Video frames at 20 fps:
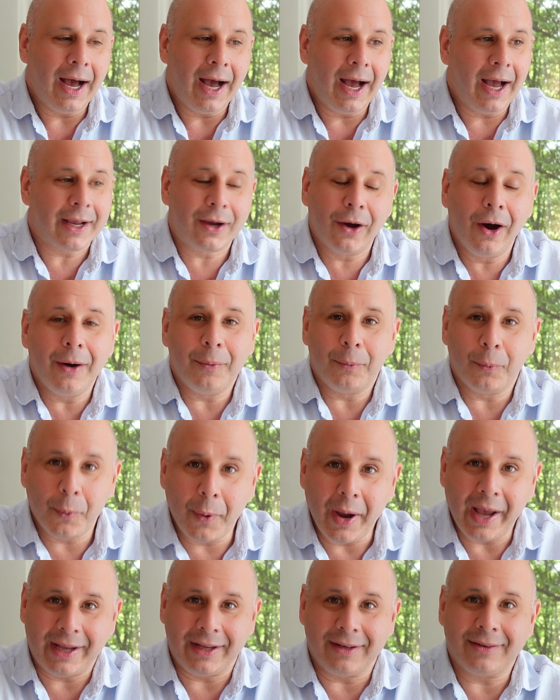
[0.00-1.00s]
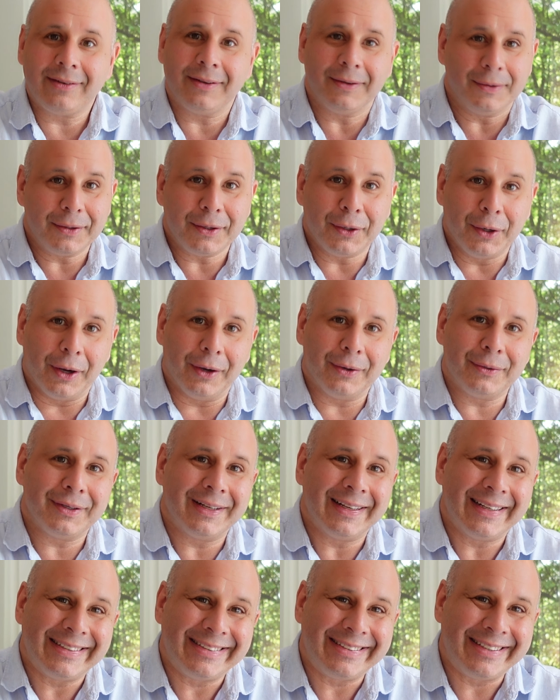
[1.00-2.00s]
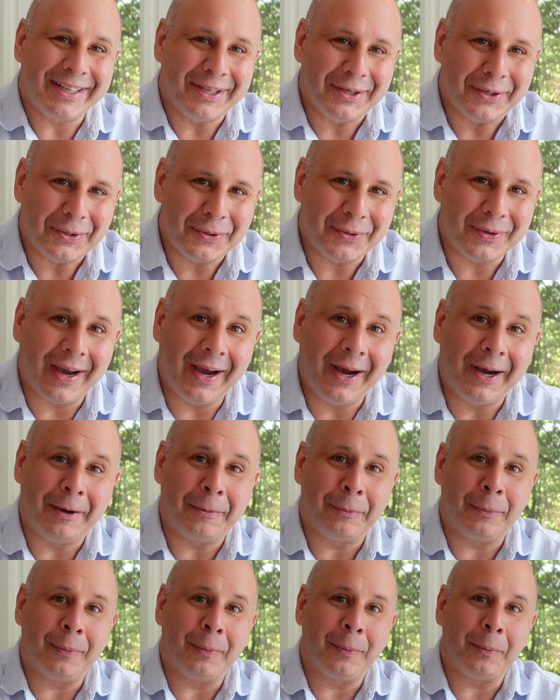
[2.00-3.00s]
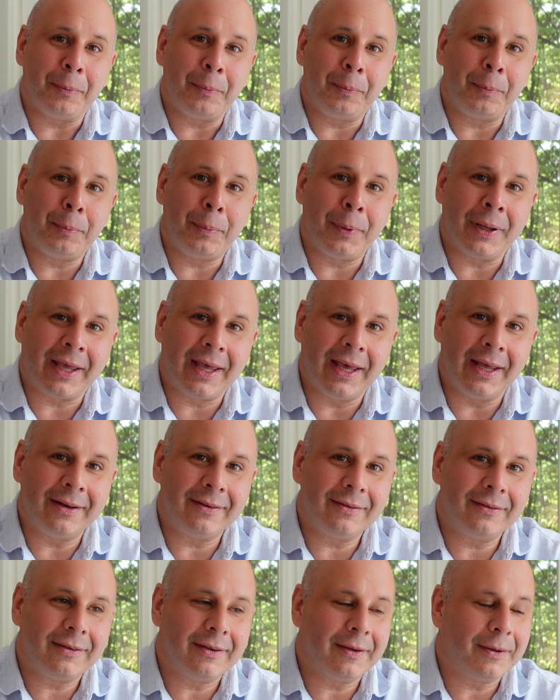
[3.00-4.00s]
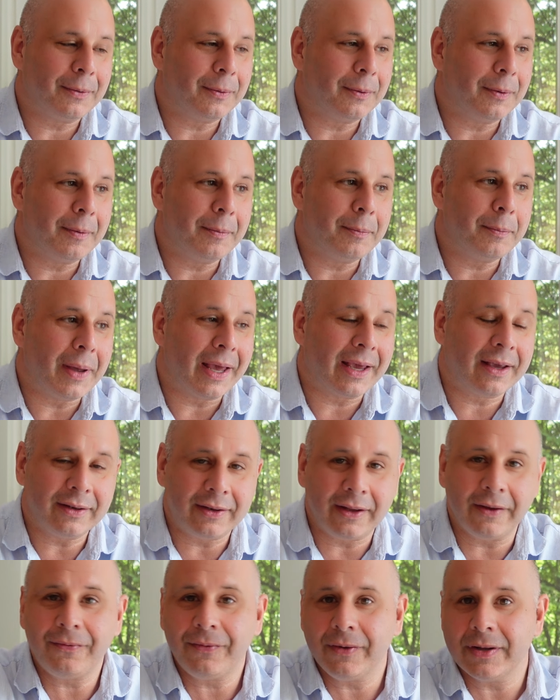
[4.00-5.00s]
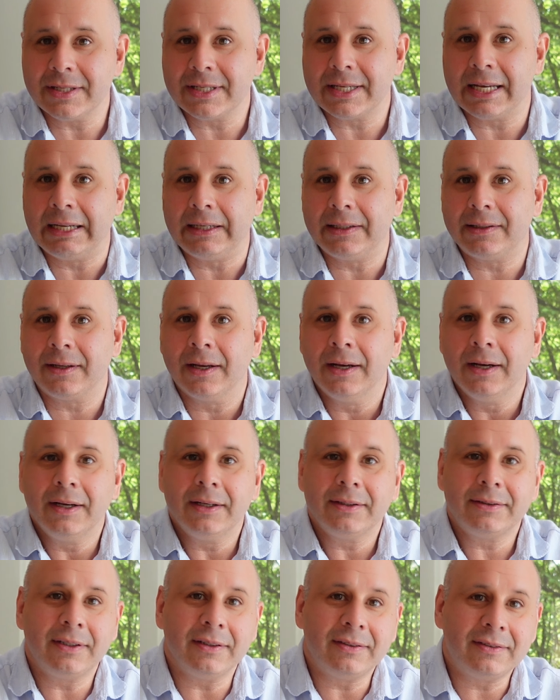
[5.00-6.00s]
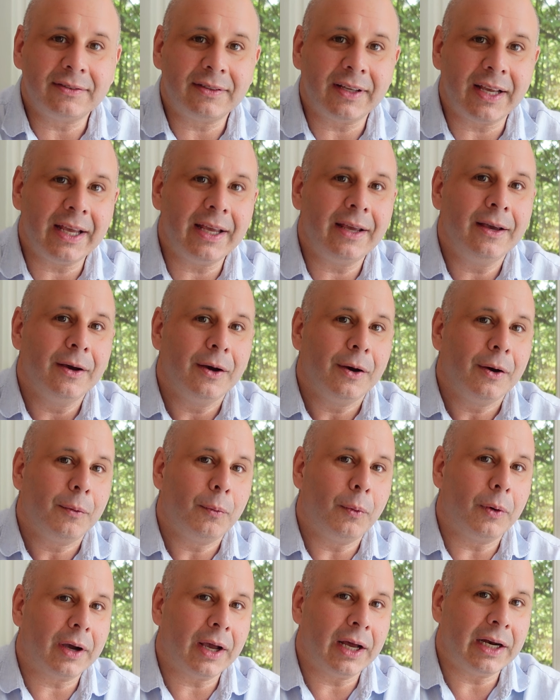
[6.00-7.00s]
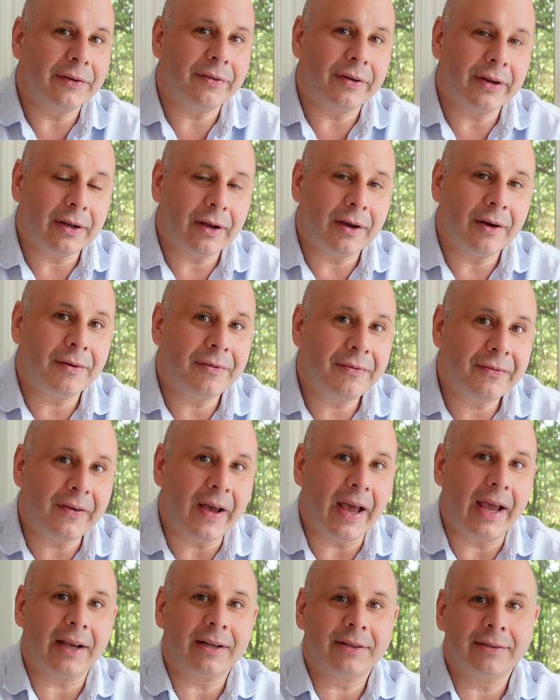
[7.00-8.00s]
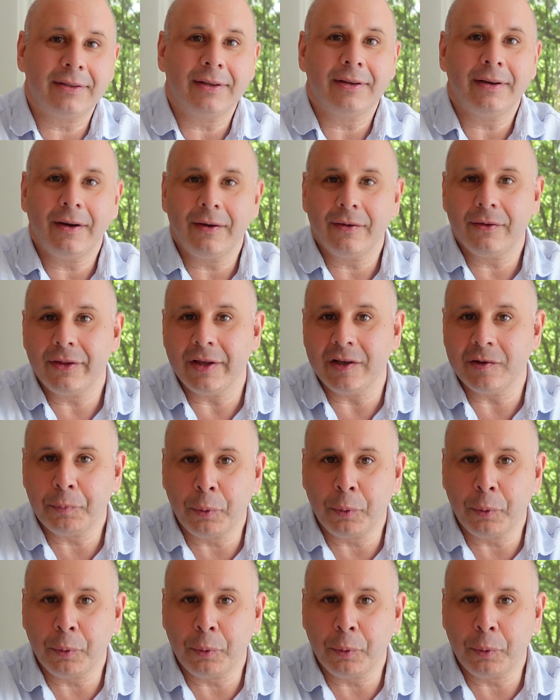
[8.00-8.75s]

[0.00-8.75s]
I can't wait, to begin to make a difference and to see what kind of an effect these